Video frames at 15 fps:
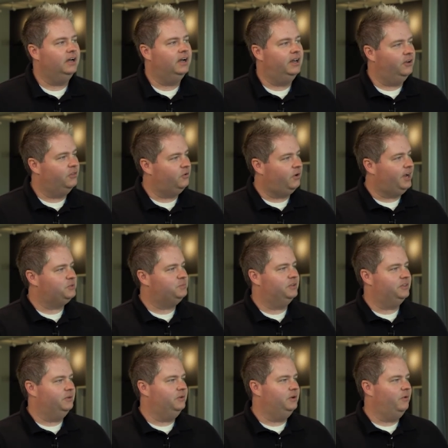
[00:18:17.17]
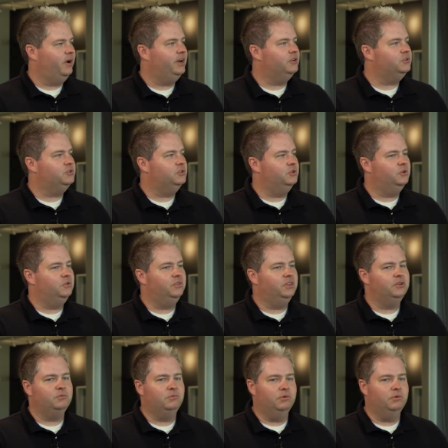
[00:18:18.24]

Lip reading: Another aspect that we ran into that